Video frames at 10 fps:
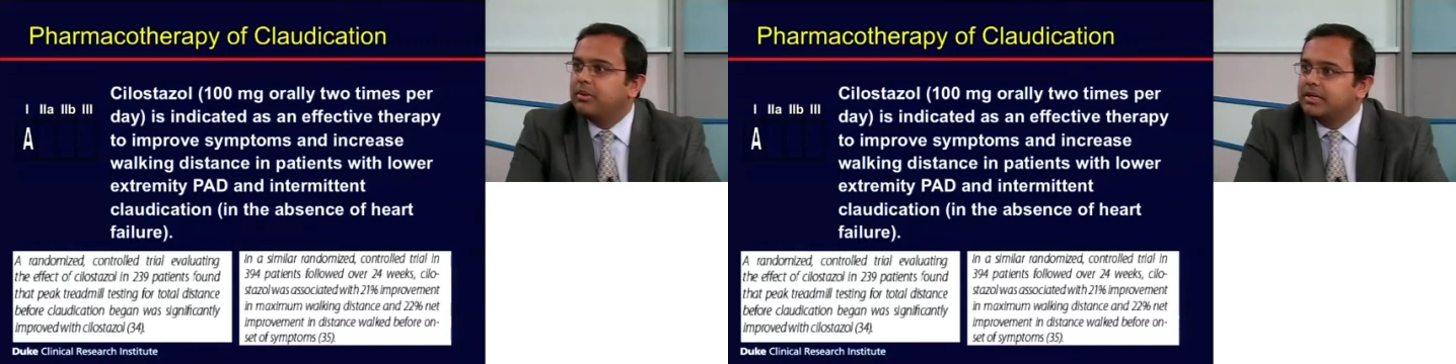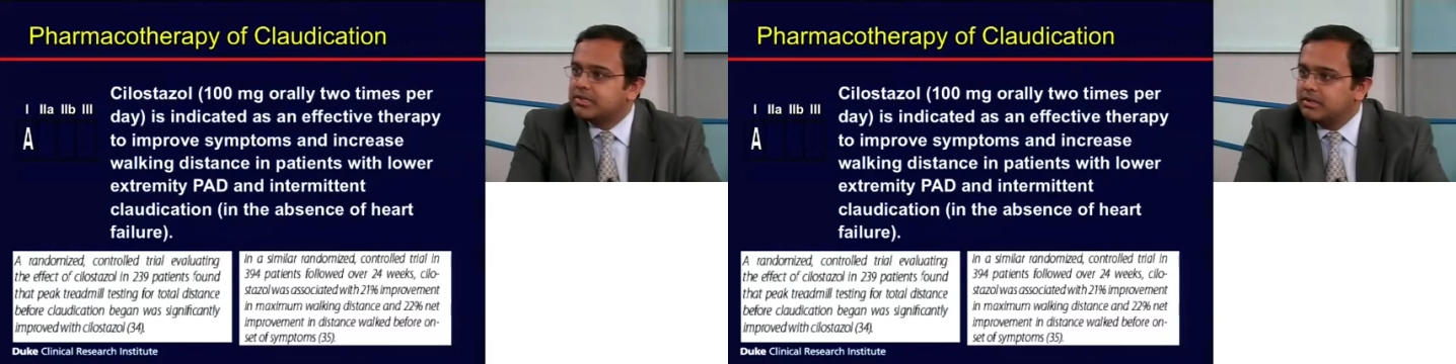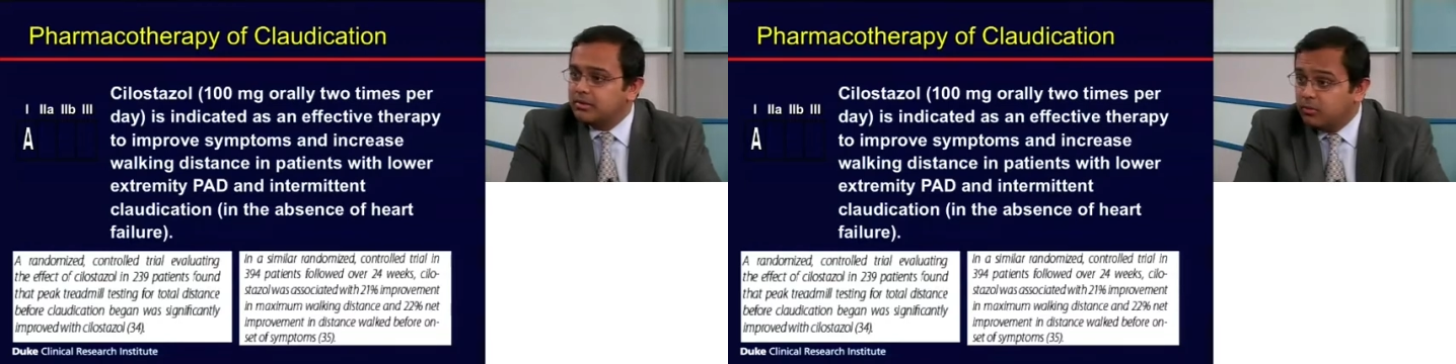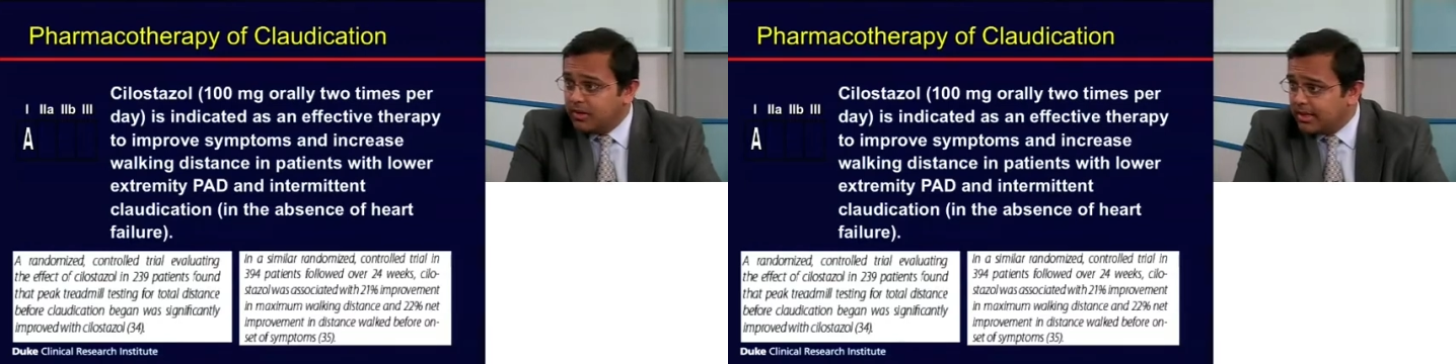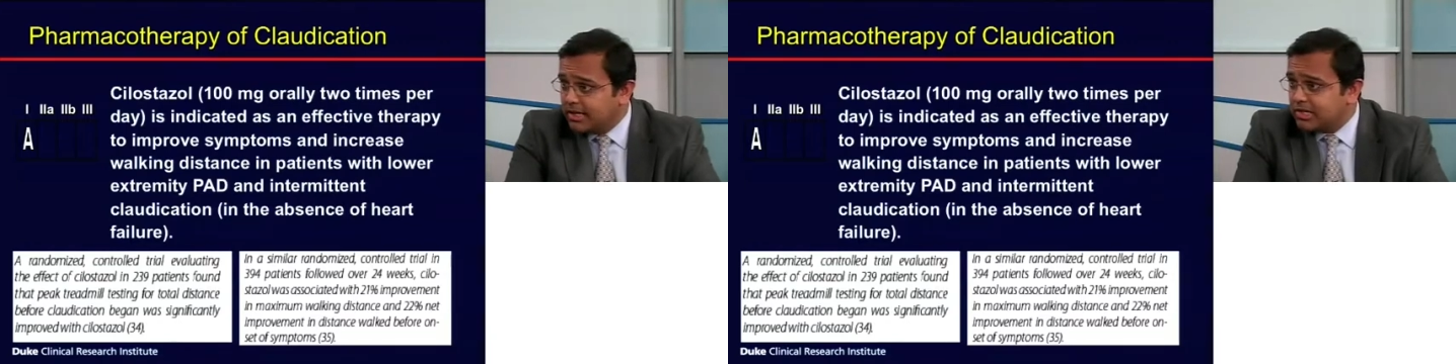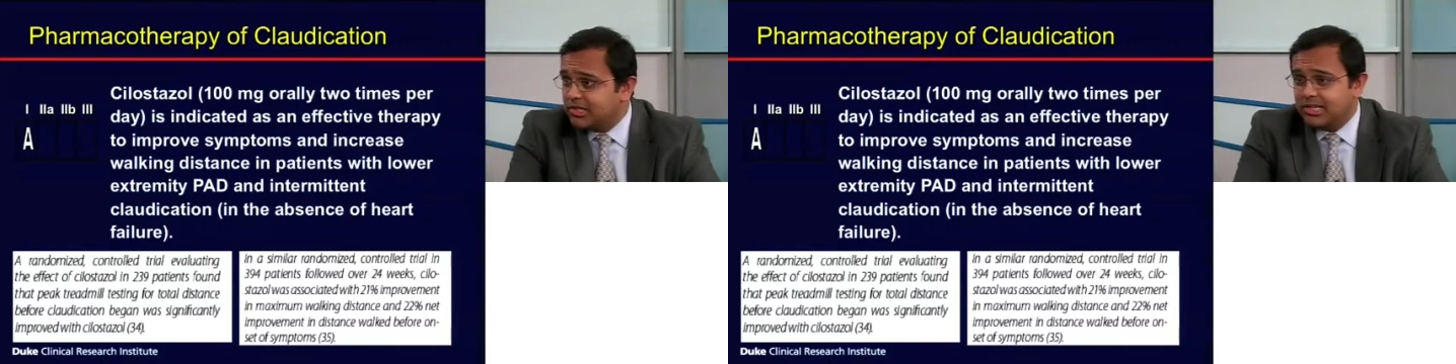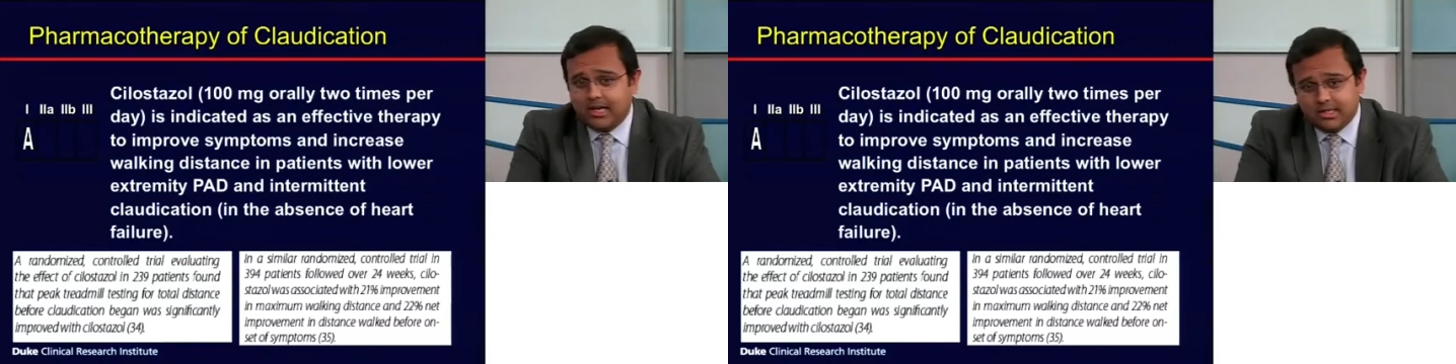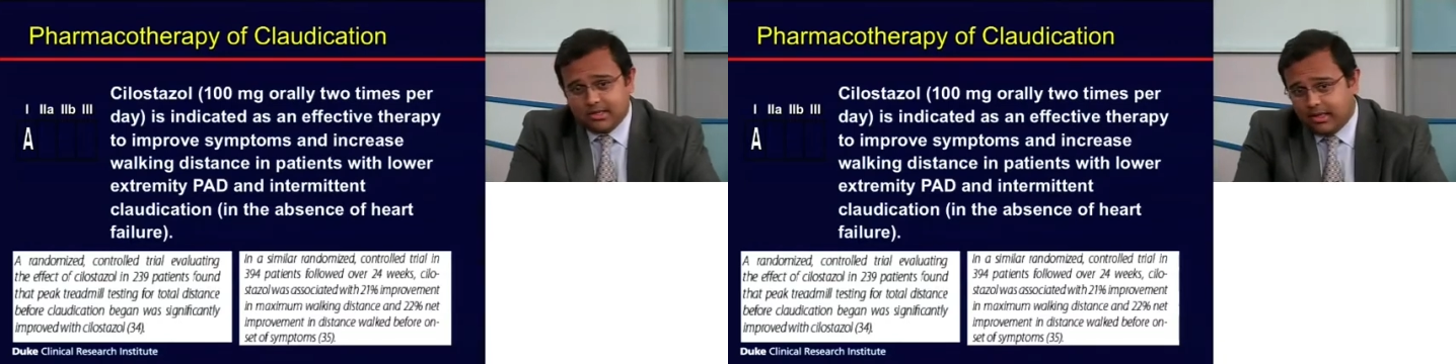of weeks with
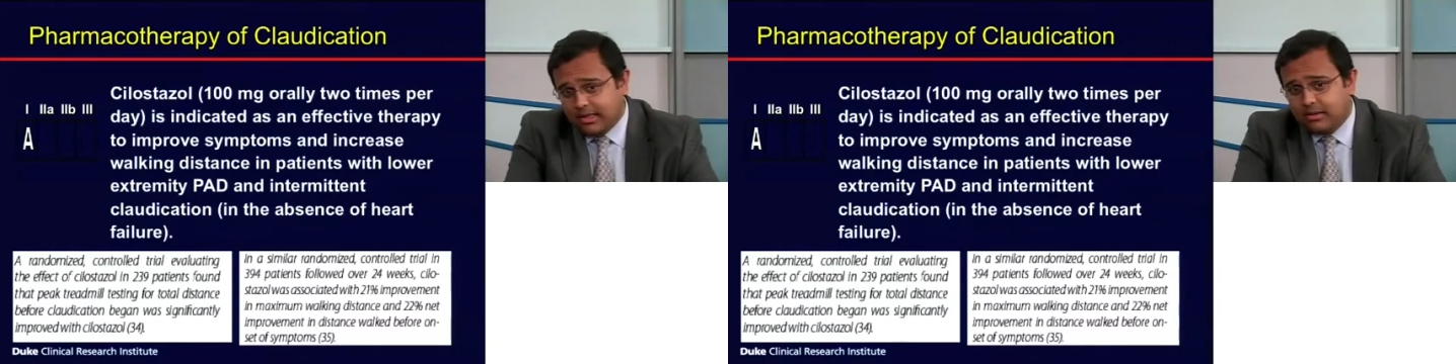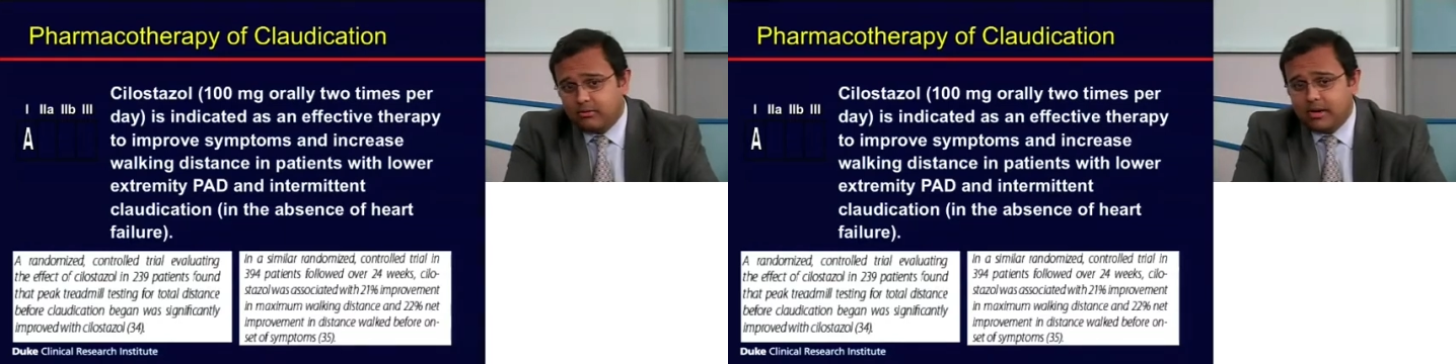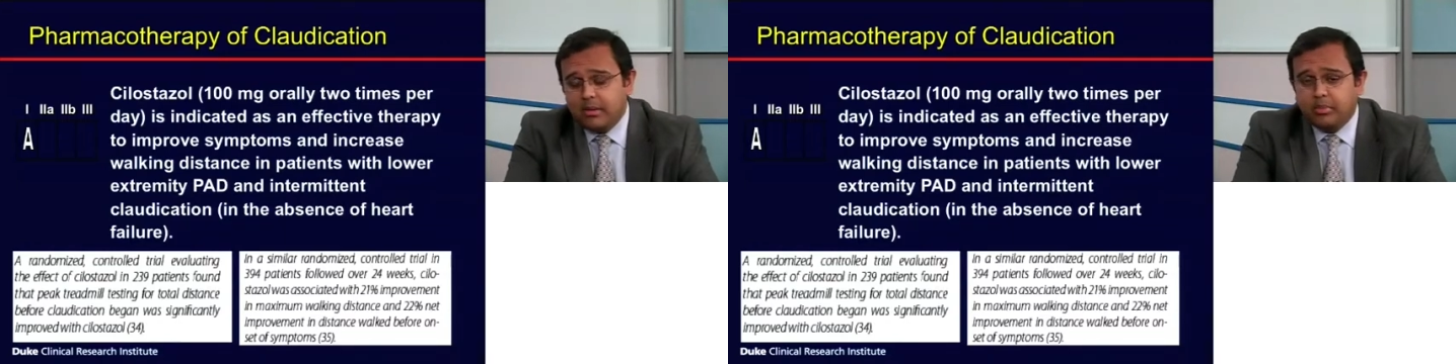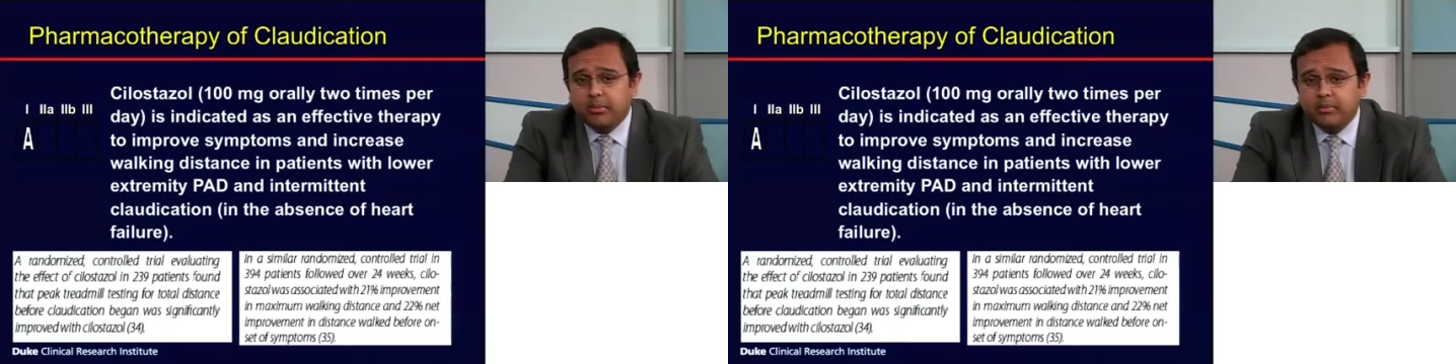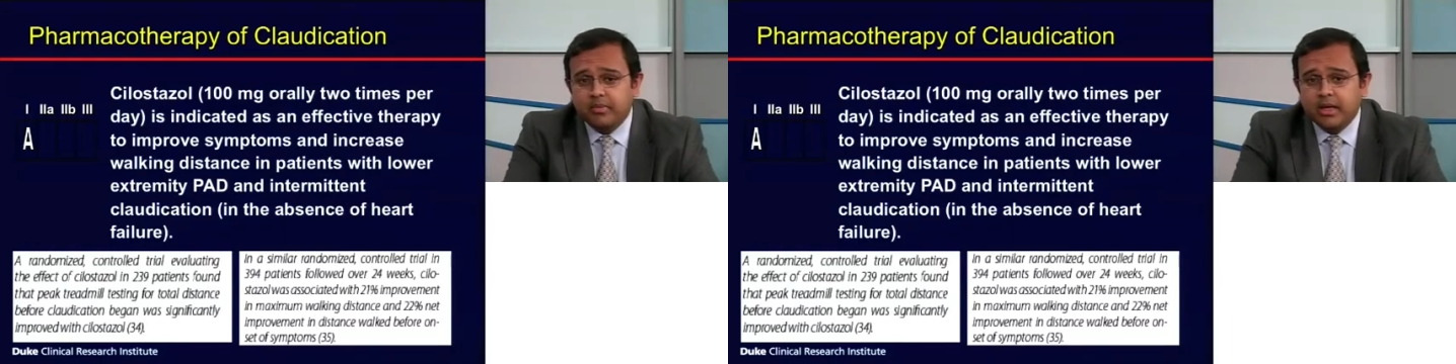exercise, and then ramp up.